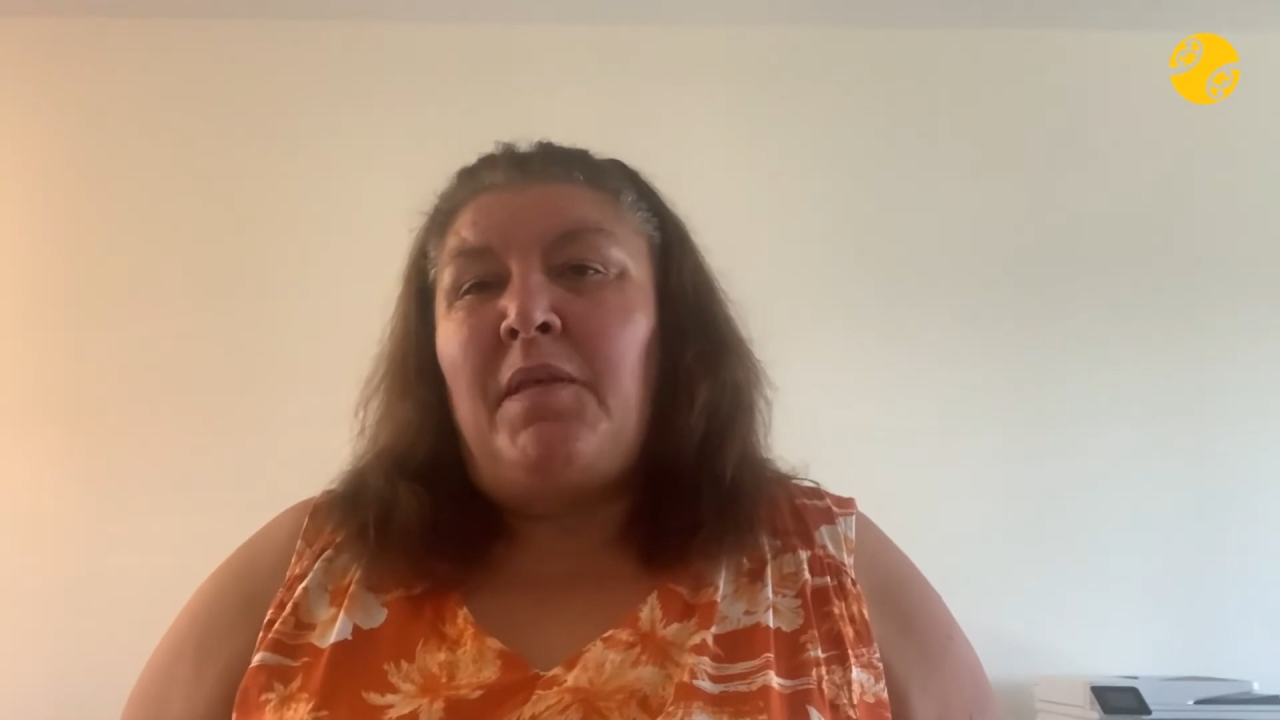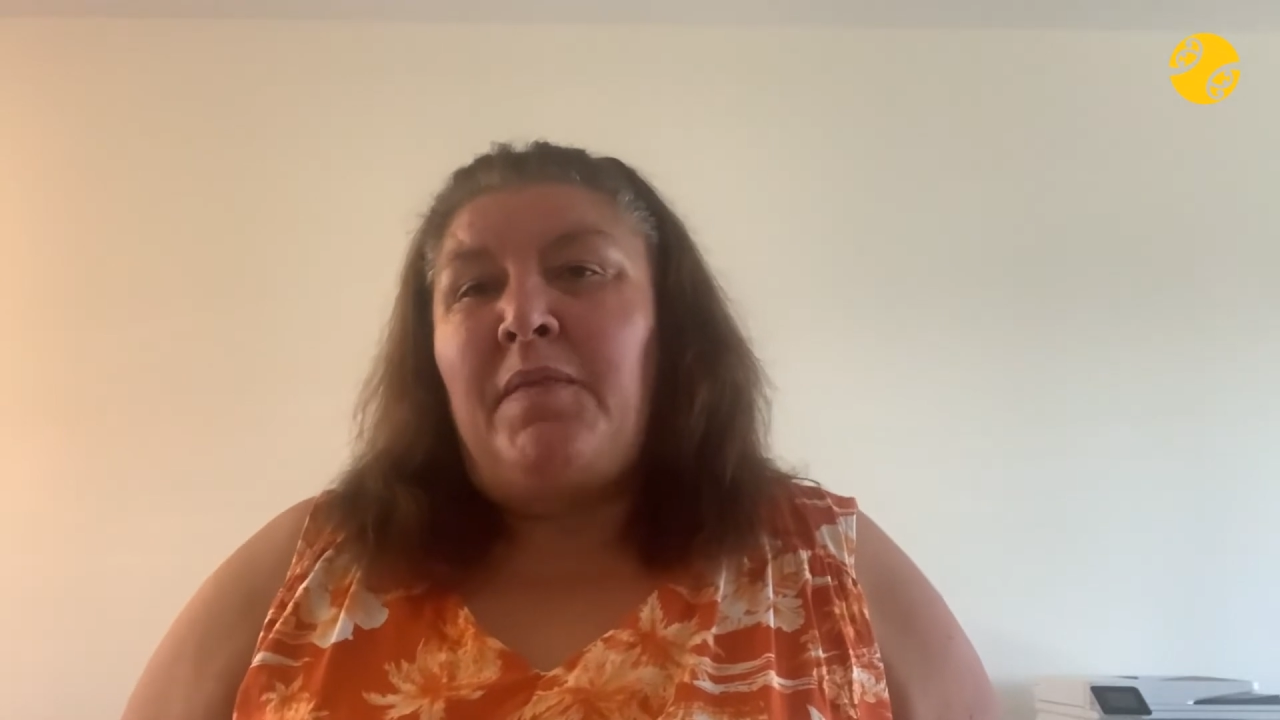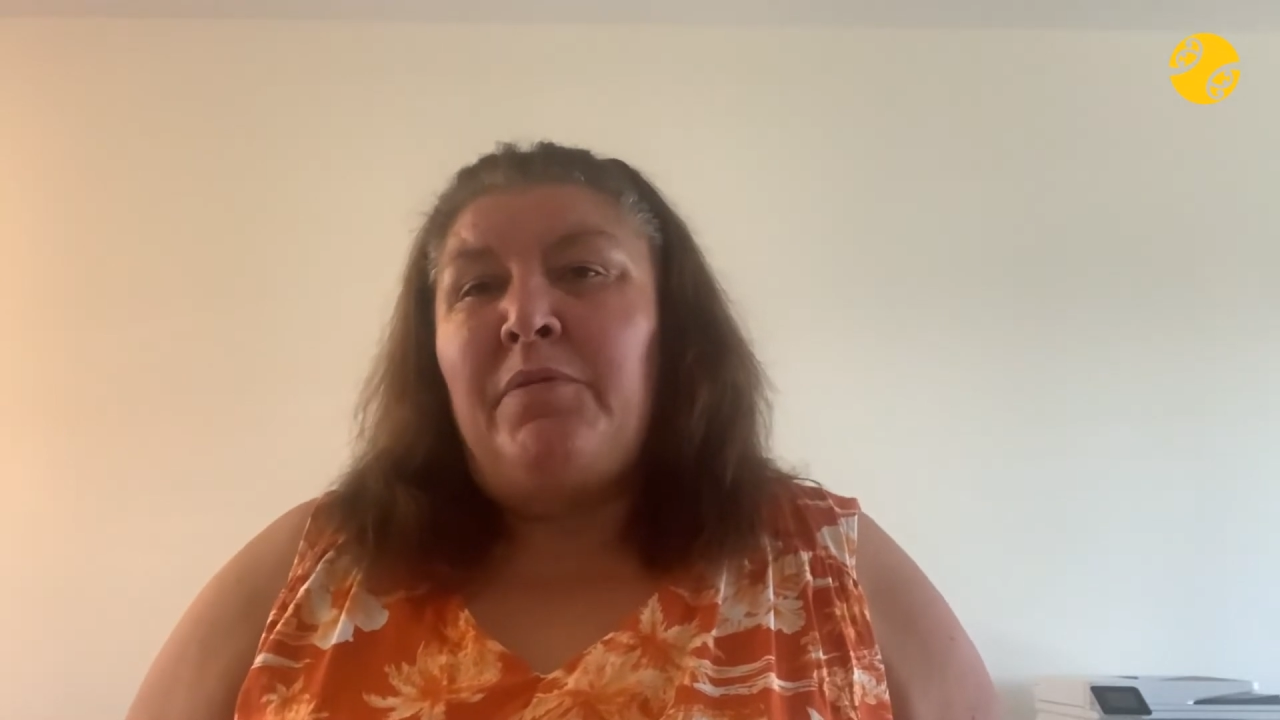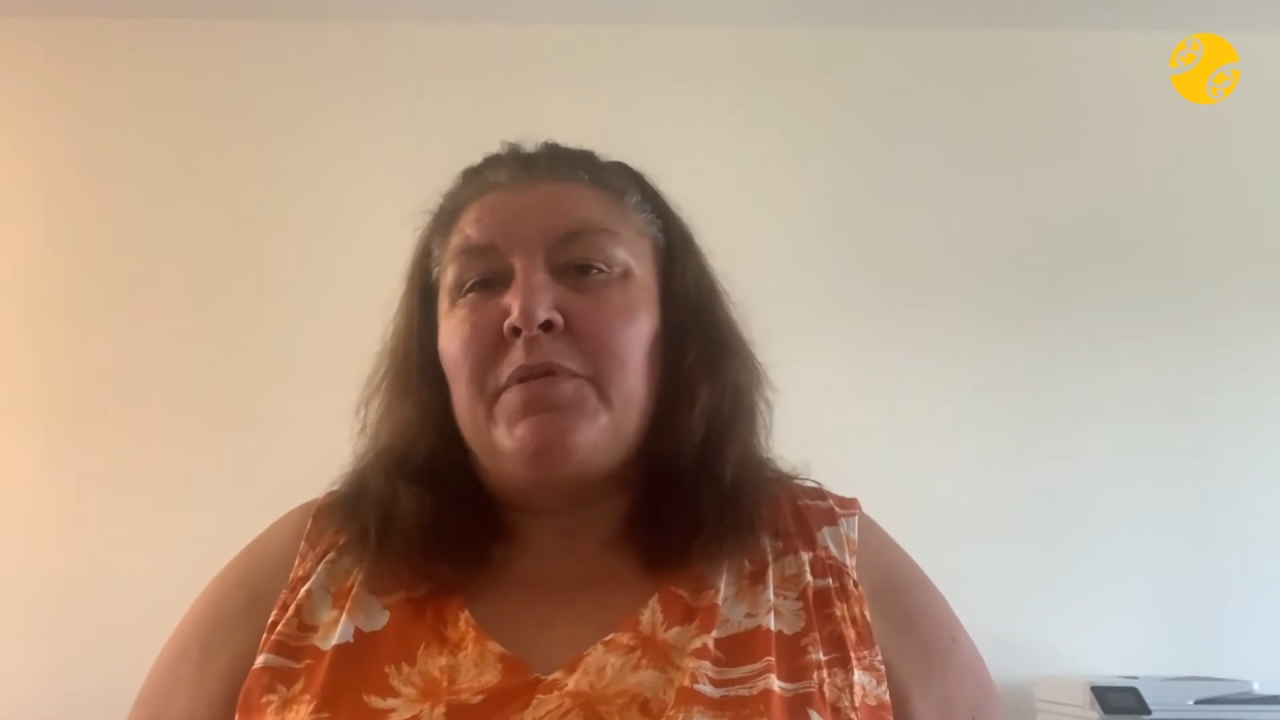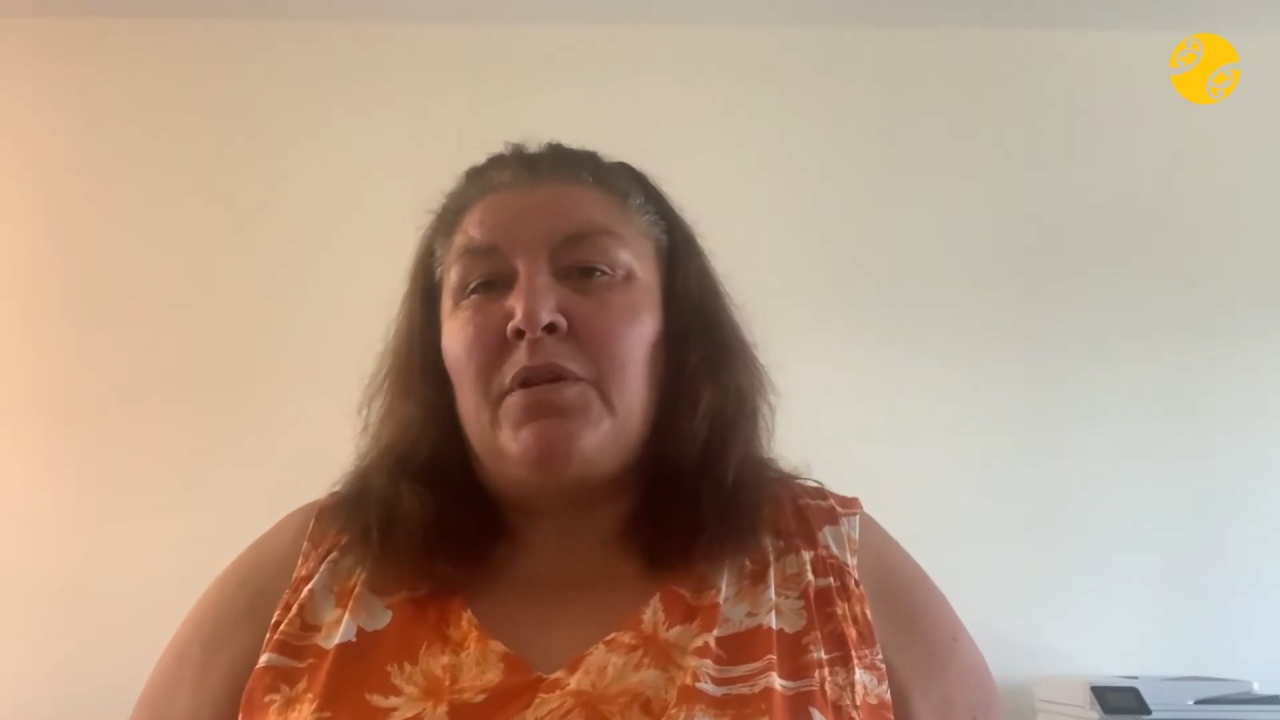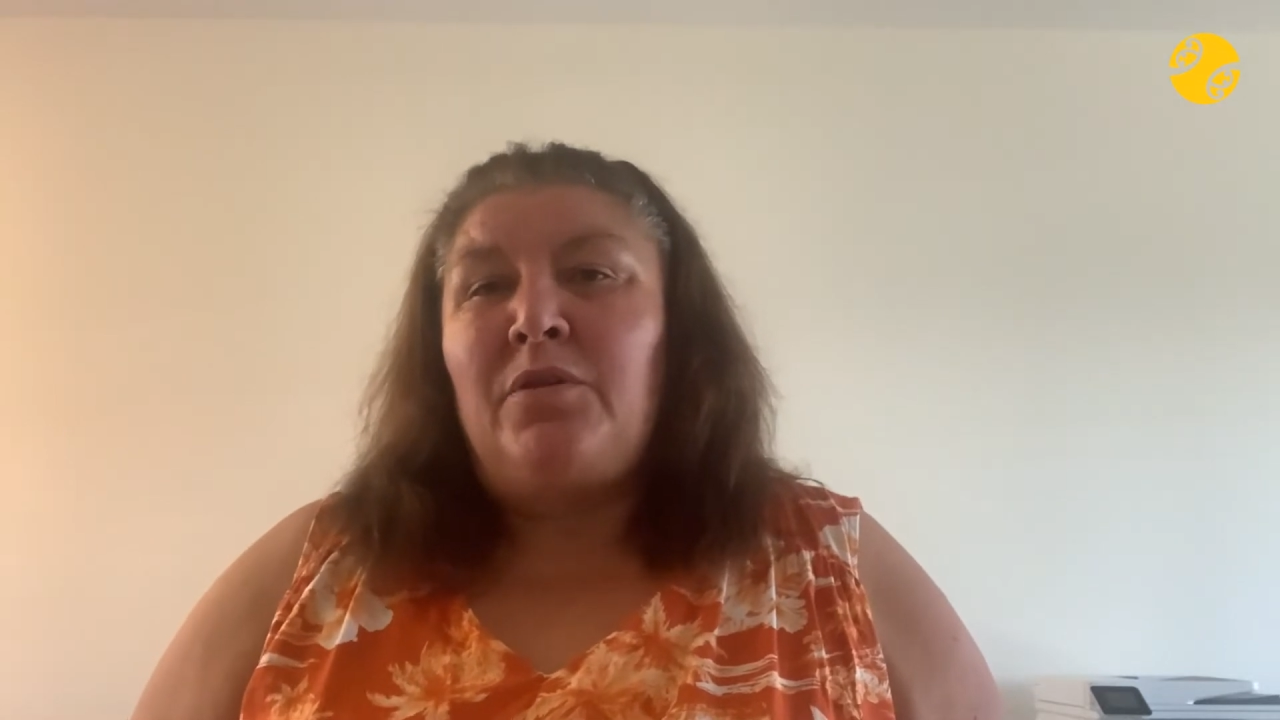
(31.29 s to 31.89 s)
that there is a